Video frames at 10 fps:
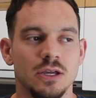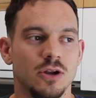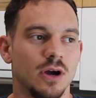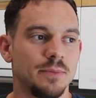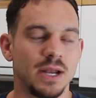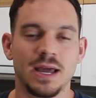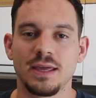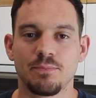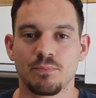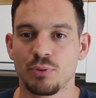you know, I mean,
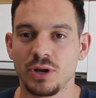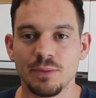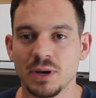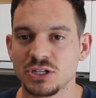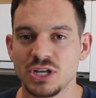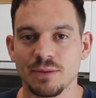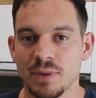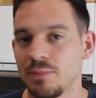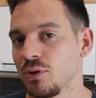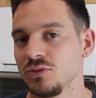I pretty much hit
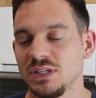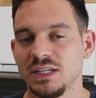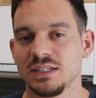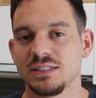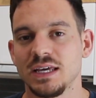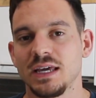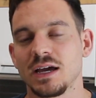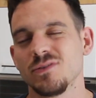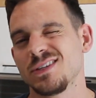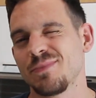my protein intake. I was